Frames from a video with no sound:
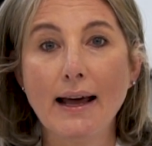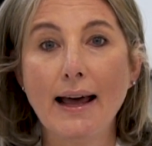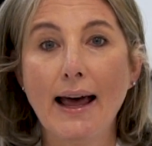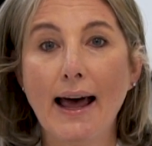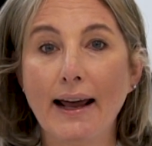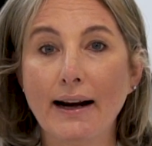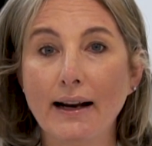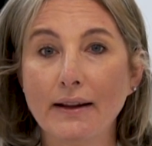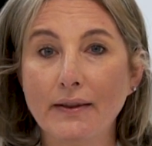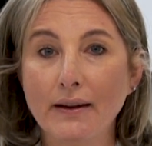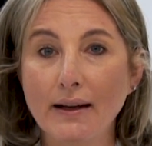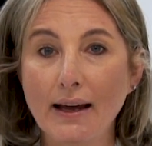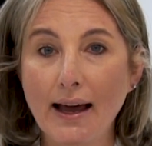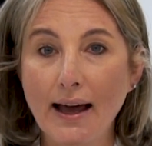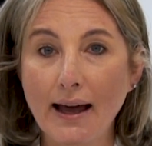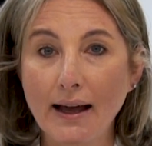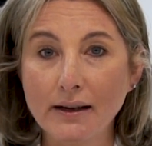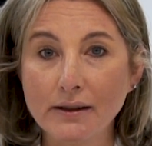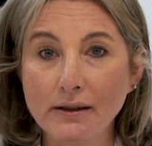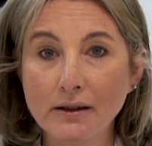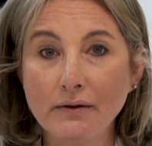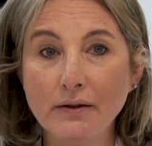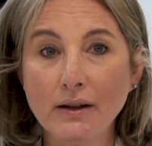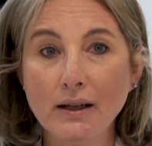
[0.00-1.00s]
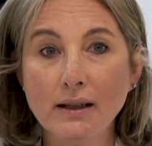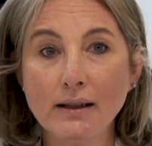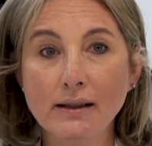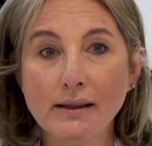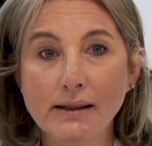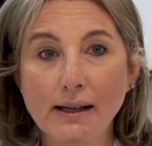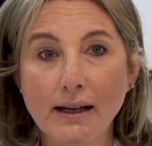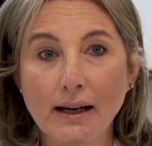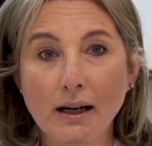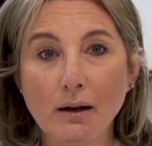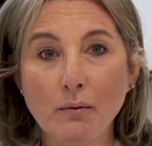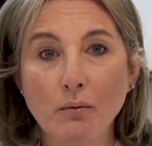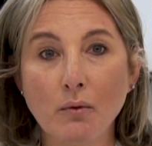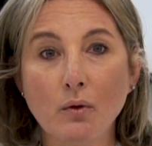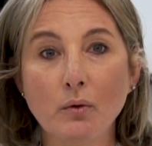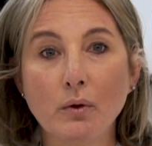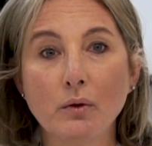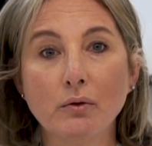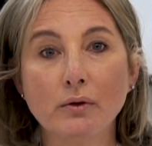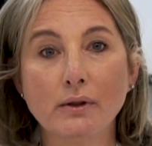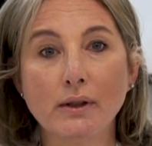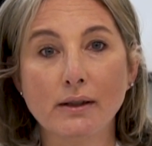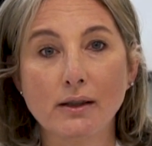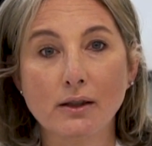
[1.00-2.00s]
and at the end of the exam, we
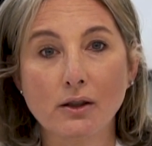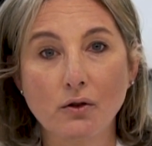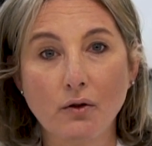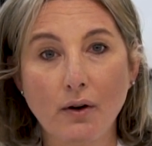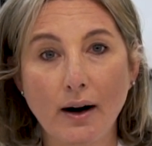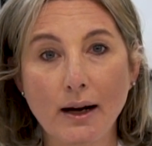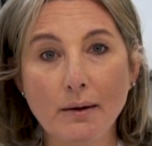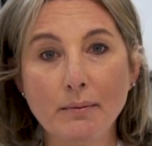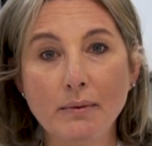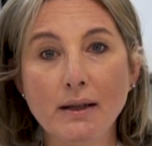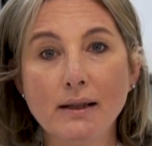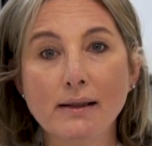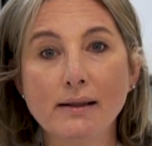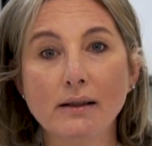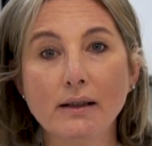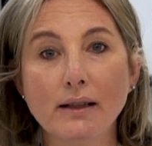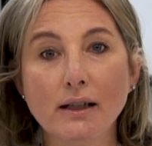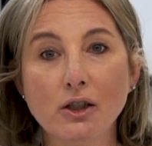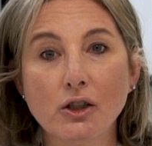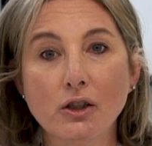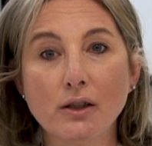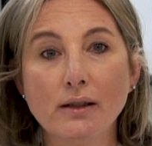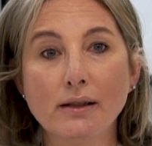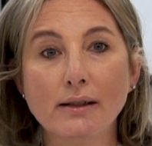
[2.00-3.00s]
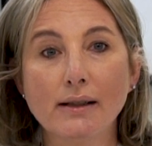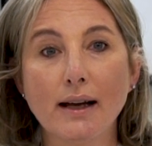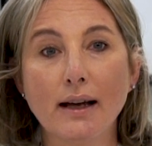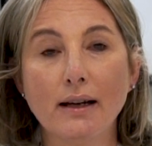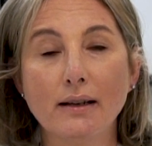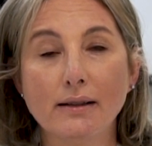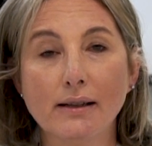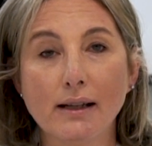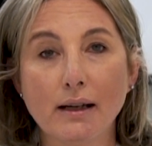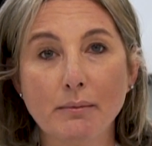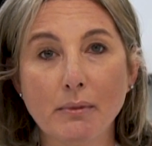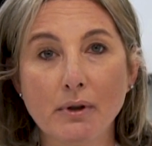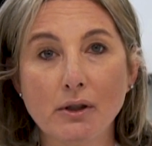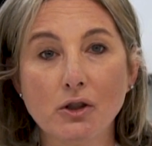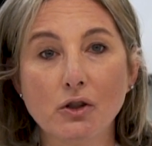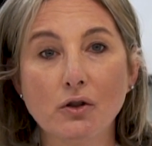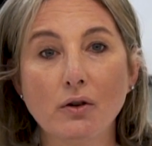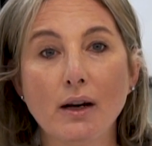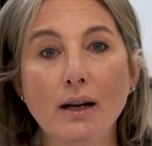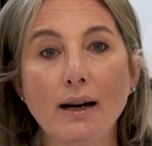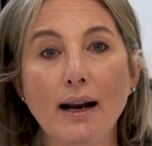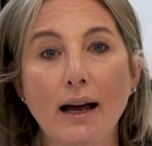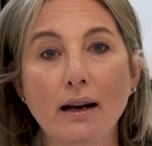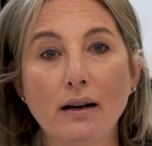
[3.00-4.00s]
will describe these lesions and
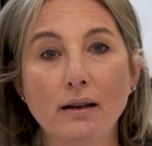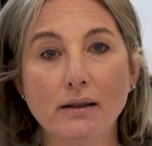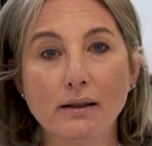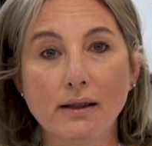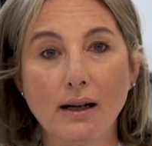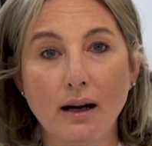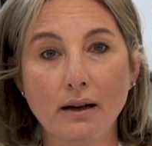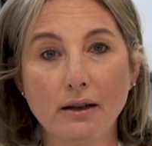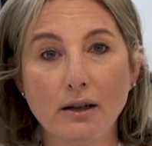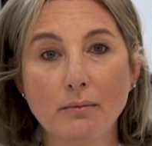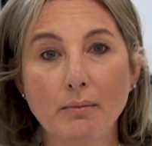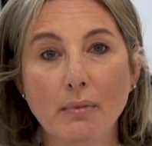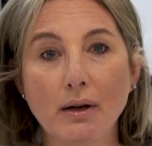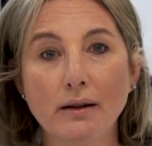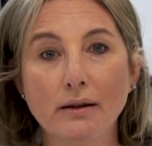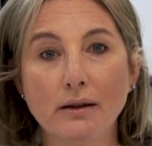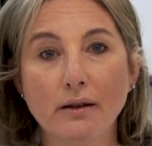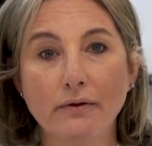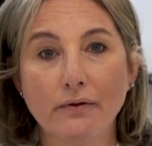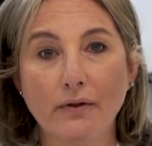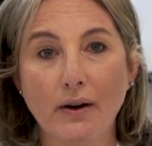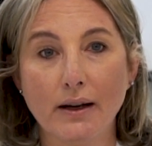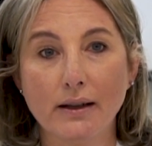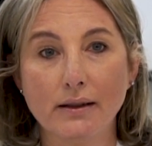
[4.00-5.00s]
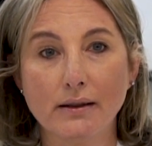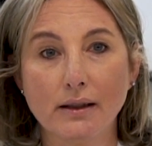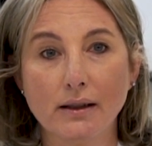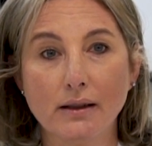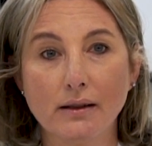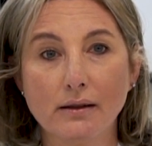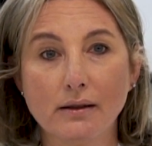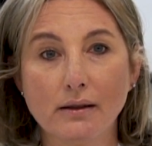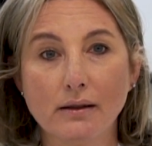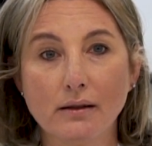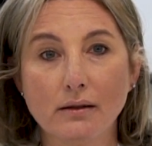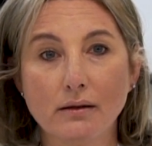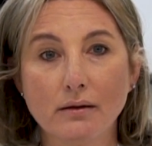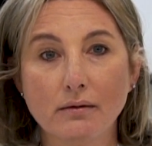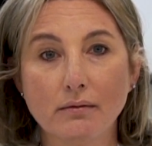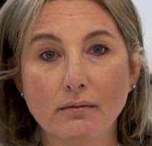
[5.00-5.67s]
demonstrate how to document the findings.